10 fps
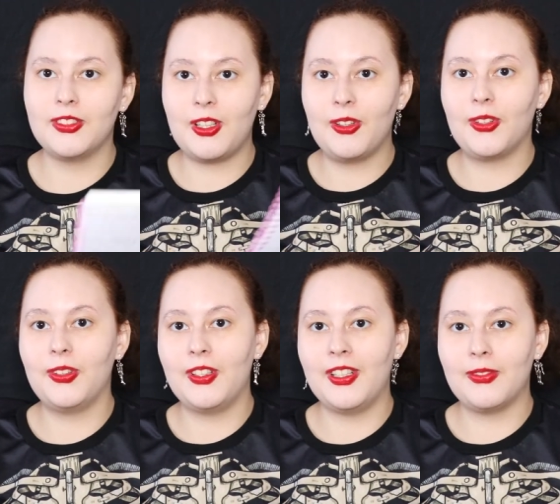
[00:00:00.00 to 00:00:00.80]
who's
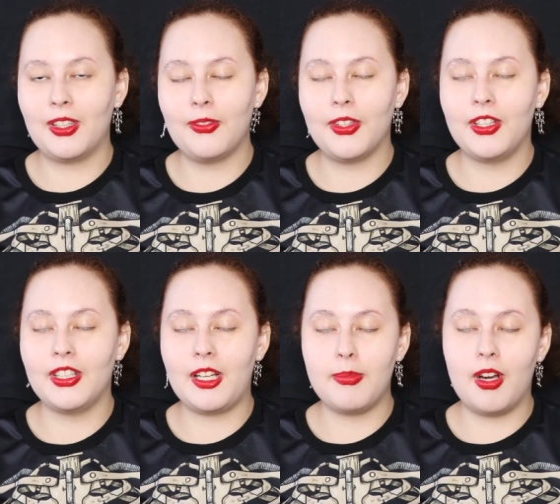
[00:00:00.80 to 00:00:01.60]
also in one of the
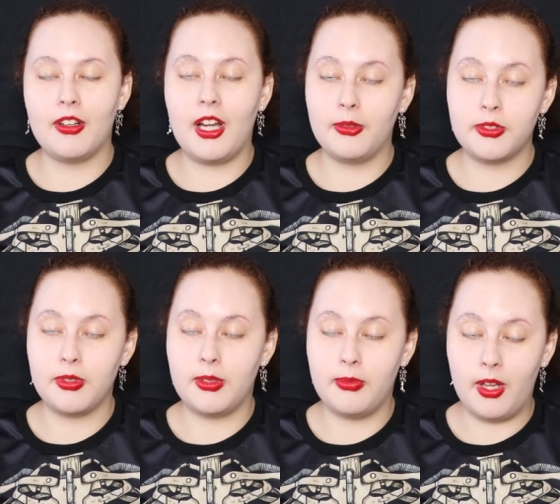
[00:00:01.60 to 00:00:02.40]
Nightmare on Elm
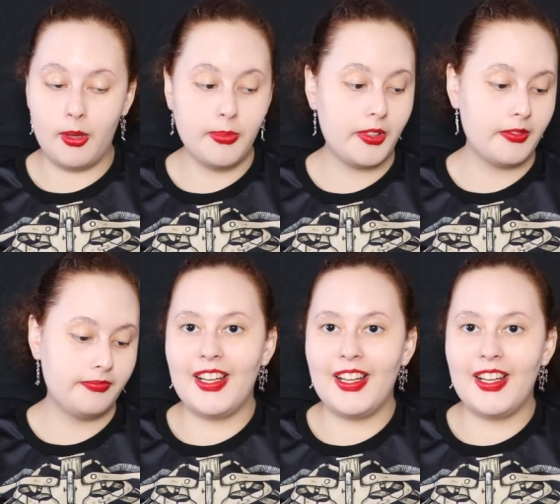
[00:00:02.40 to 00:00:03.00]
Street films.